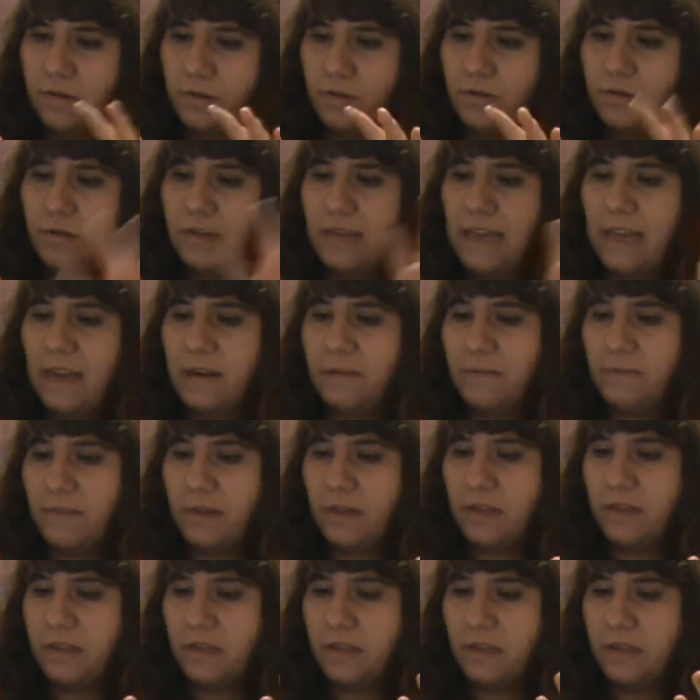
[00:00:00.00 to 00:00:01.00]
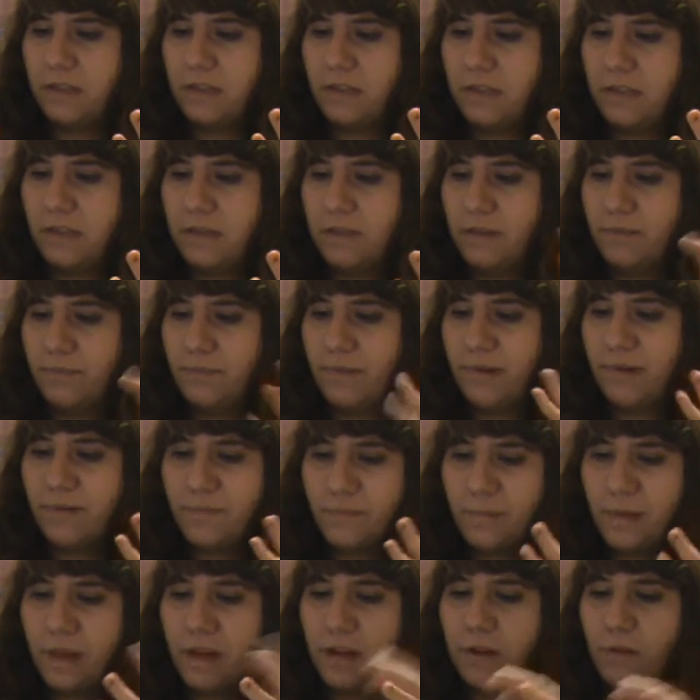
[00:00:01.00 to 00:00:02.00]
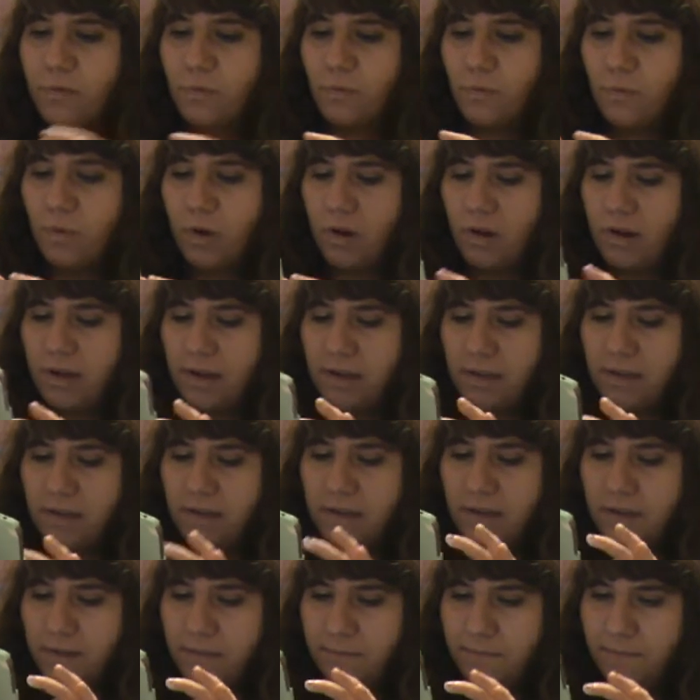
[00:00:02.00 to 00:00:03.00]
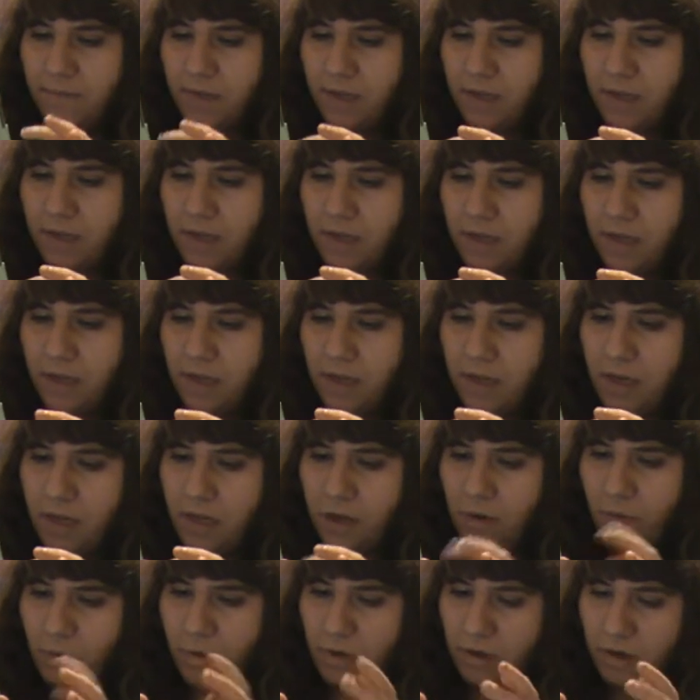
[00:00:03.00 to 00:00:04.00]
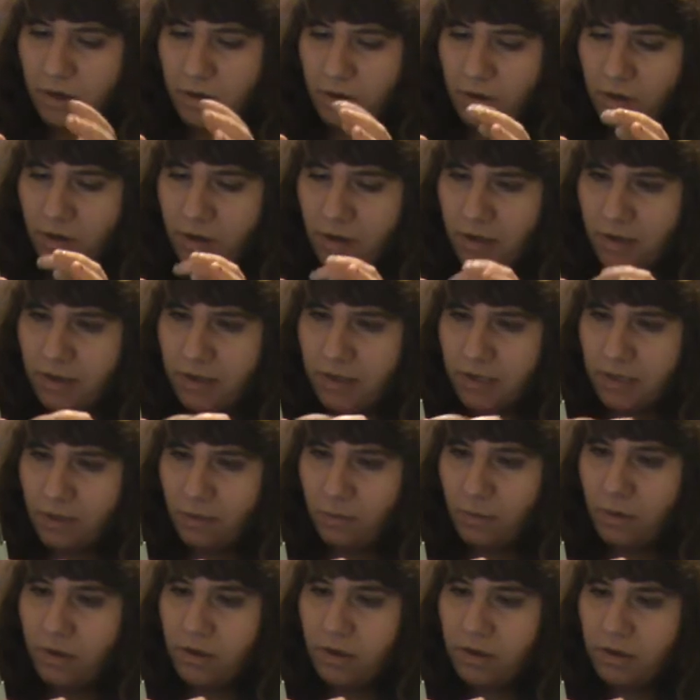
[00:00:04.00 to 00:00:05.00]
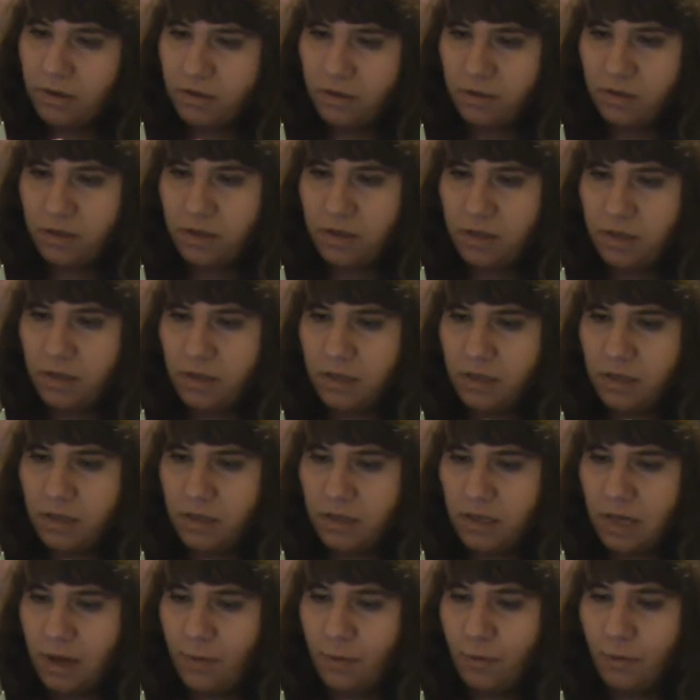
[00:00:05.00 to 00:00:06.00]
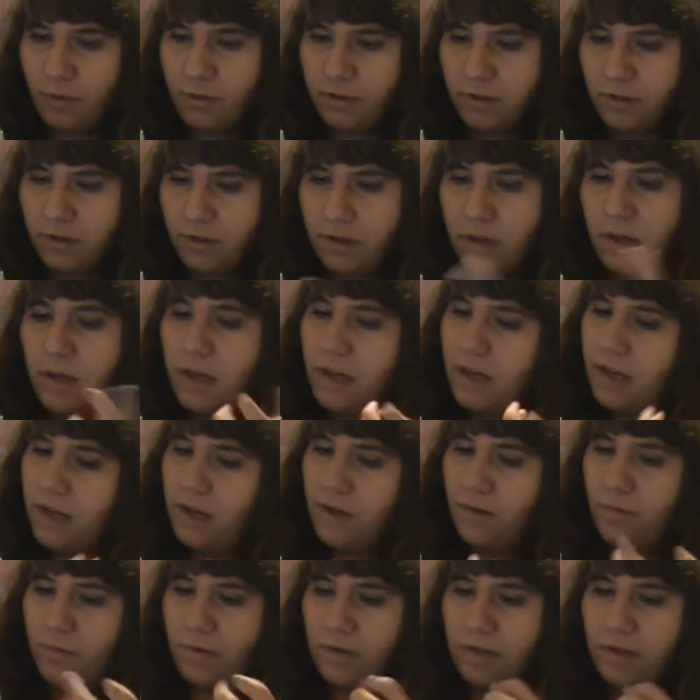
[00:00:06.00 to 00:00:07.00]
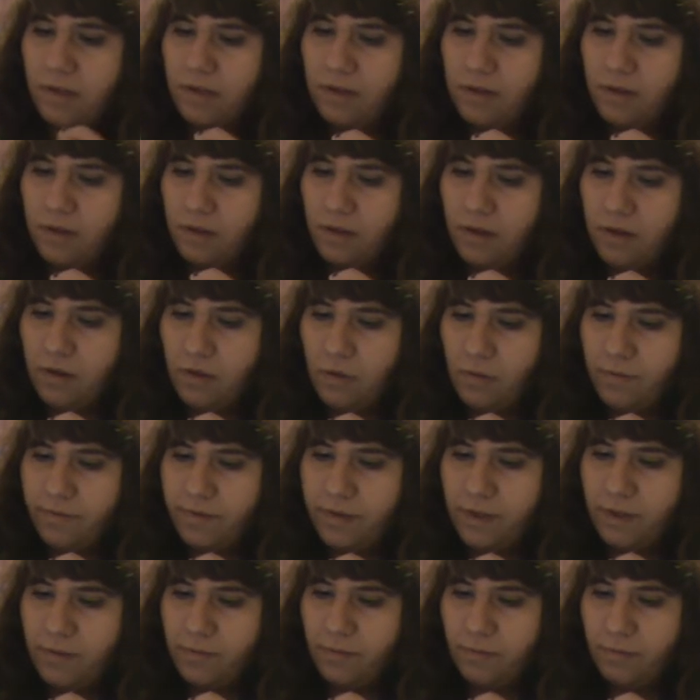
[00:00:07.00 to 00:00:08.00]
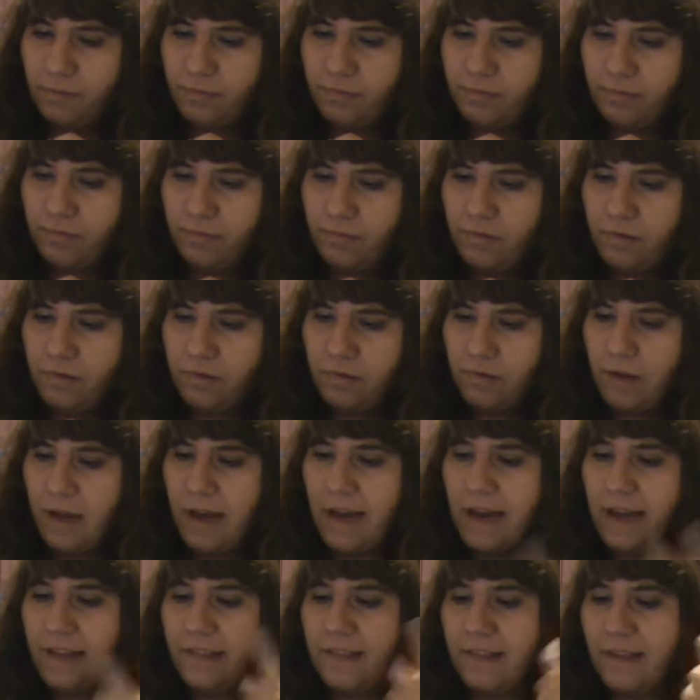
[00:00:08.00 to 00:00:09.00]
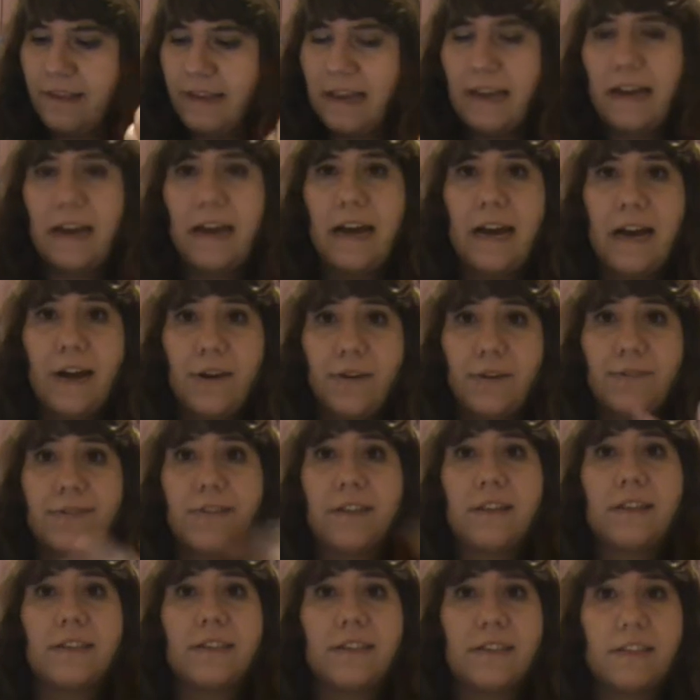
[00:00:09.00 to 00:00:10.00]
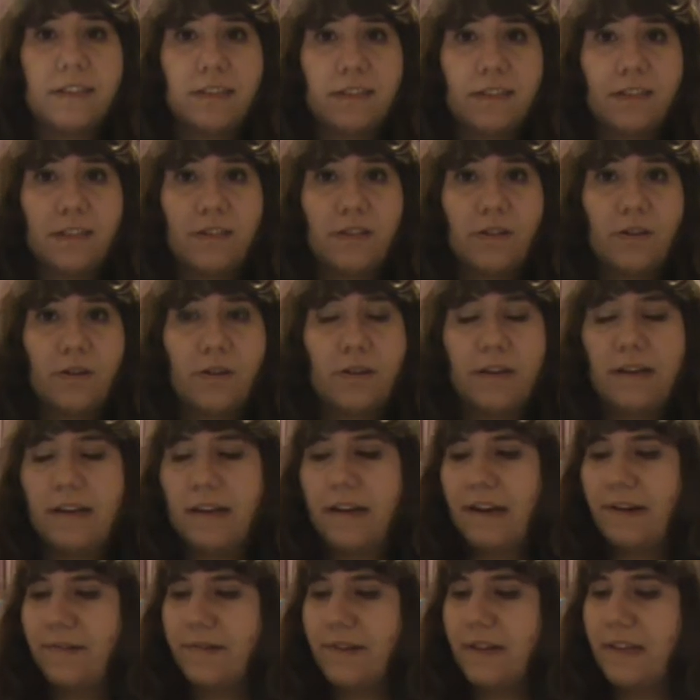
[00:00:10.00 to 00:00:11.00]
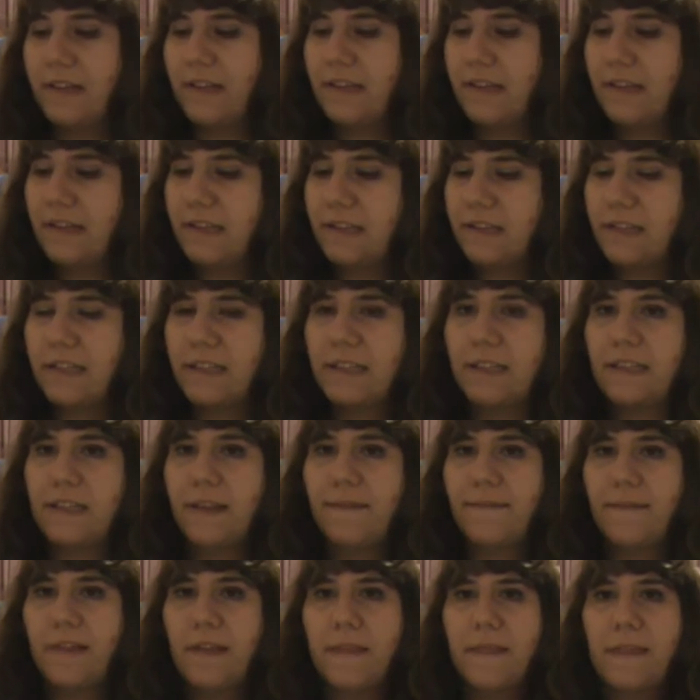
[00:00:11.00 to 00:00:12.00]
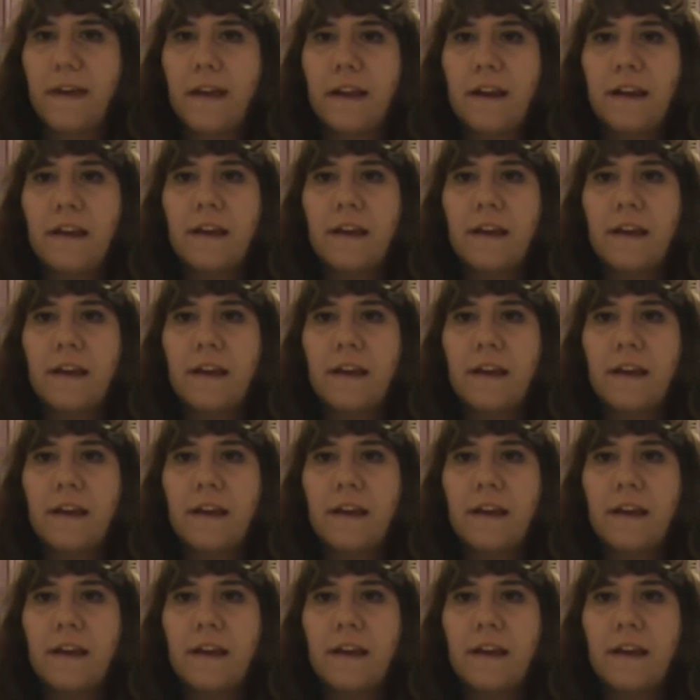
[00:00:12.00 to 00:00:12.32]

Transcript: sound mix, it's a bit of black and white. And what, let's see what, come on, look. It was the, obviously, the Arri Flexi, you know, Arri Alexa, stuff like that.